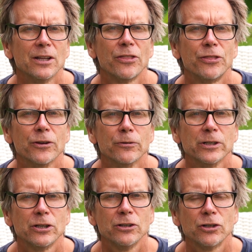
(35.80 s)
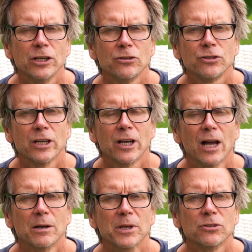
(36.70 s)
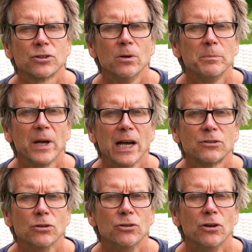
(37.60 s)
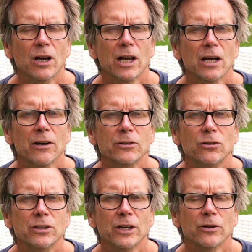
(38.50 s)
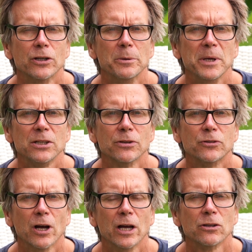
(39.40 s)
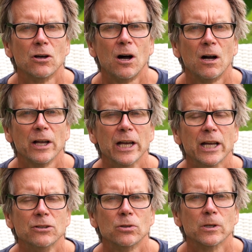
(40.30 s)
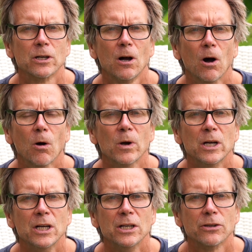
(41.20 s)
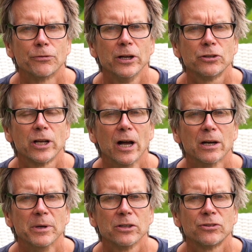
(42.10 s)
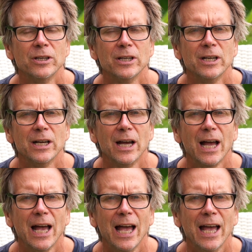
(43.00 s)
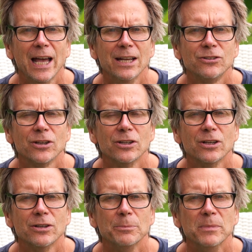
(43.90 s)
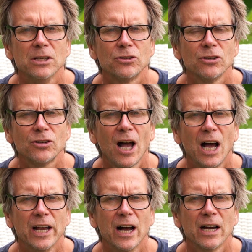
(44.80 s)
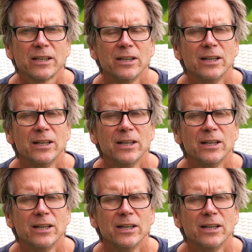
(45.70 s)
theoreticians, economists, going back to the debates of John Law and Turgot, the French economist, and Mises, Hayek,